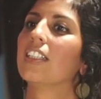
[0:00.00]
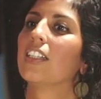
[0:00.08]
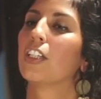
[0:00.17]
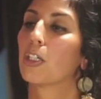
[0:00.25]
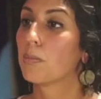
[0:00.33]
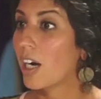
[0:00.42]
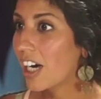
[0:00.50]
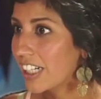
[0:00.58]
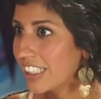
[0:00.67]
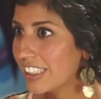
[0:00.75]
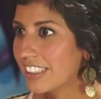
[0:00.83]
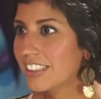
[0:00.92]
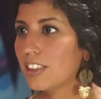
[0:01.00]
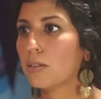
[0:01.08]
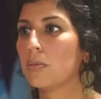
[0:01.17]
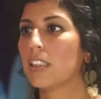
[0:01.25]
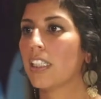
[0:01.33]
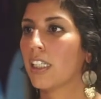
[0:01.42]
your body to
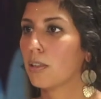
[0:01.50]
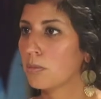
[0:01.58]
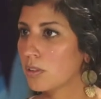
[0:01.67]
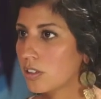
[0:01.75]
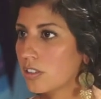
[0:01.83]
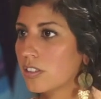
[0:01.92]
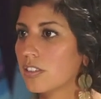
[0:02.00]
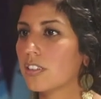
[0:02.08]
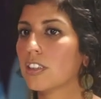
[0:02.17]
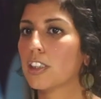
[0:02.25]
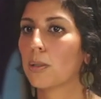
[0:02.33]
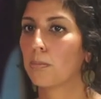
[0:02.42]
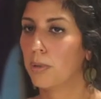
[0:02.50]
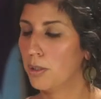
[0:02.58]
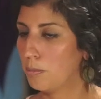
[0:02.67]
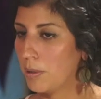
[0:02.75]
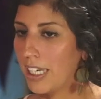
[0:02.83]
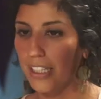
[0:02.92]
be able to put
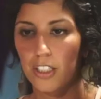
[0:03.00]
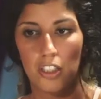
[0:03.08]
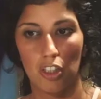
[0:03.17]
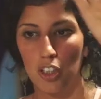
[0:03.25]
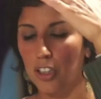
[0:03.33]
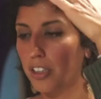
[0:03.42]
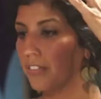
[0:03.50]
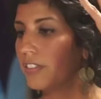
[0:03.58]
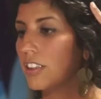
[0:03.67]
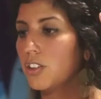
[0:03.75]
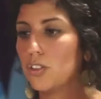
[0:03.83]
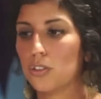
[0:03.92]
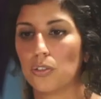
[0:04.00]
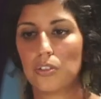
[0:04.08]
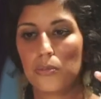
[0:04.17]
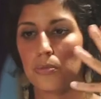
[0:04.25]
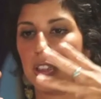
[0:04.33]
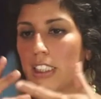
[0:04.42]
back the nerves, to
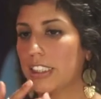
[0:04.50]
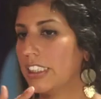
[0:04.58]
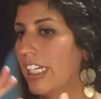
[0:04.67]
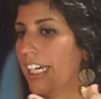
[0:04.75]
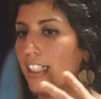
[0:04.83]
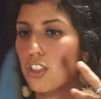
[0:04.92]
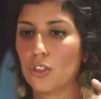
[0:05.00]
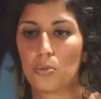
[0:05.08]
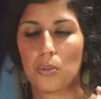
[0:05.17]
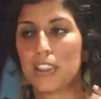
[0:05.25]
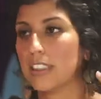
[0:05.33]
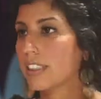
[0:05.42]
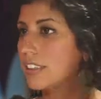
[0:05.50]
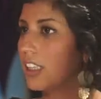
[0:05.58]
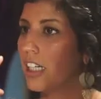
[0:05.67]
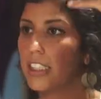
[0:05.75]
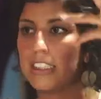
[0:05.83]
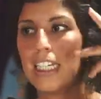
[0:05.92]
reattach what's
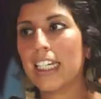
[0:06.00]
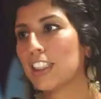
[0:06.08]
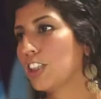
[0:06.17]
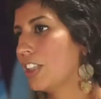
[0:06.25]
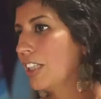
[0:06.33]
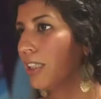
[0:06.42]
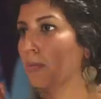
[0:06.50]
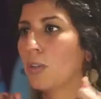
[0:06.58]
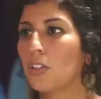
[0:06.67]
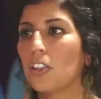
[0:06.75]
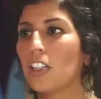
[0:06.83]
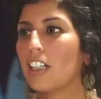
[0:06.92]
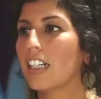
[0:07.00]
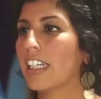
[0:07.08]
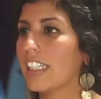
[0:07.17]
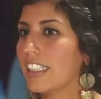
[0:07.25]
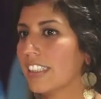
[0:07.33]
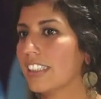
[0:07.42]
not attached anymore,
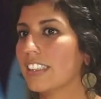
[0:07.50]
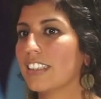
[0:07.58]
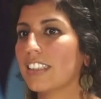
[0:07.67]
and